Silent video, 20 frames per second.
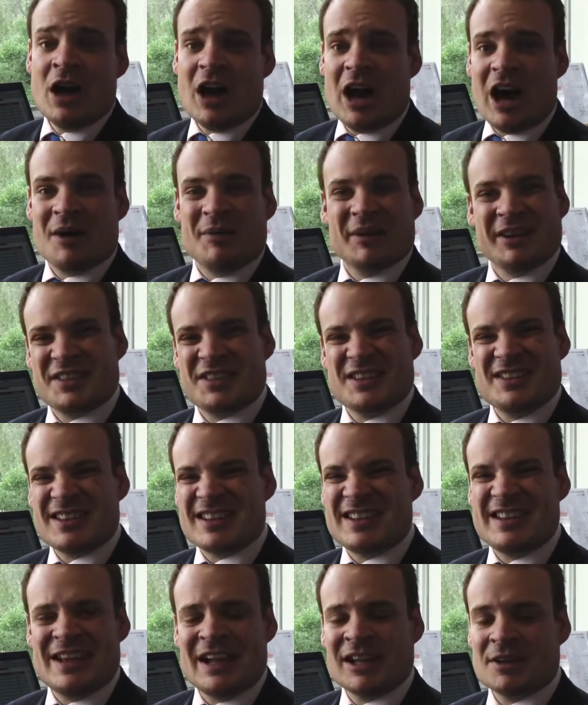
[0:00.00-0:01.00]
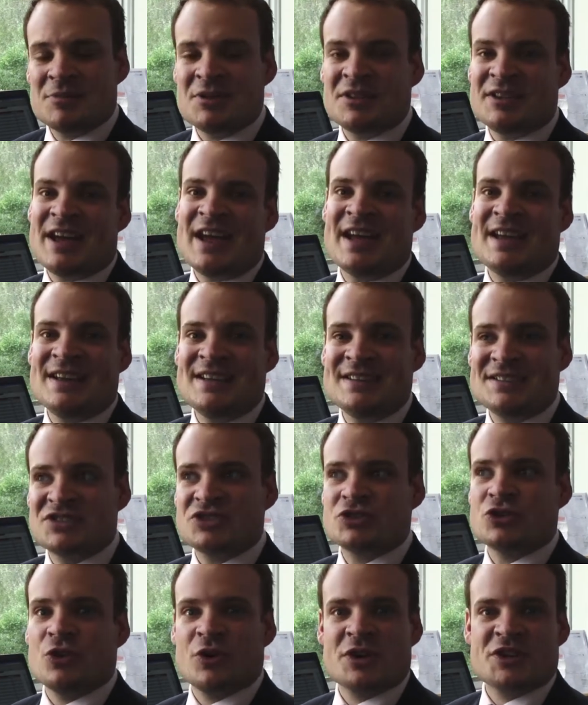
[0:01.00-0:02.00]
And I think the key element there is
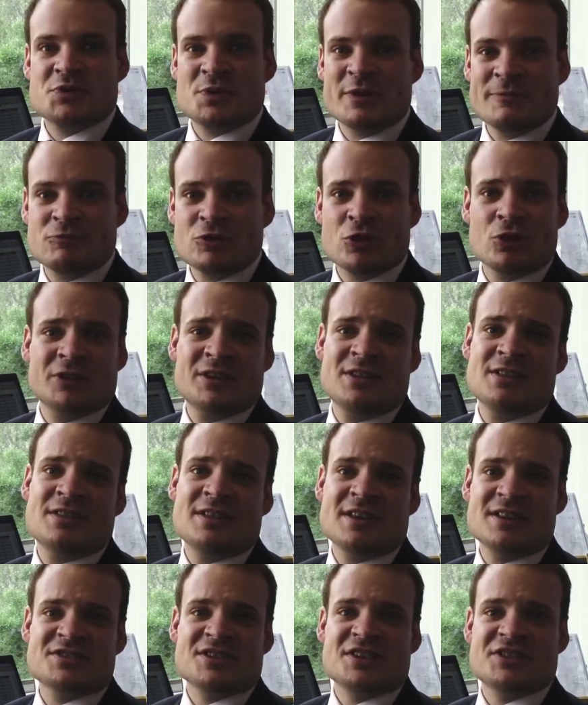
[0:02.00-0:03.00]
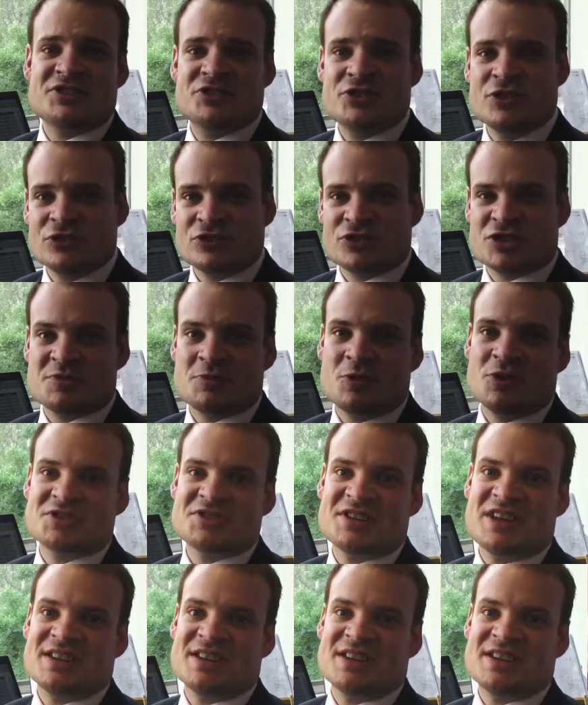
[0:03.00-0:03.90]
choice. We've brought in things like student response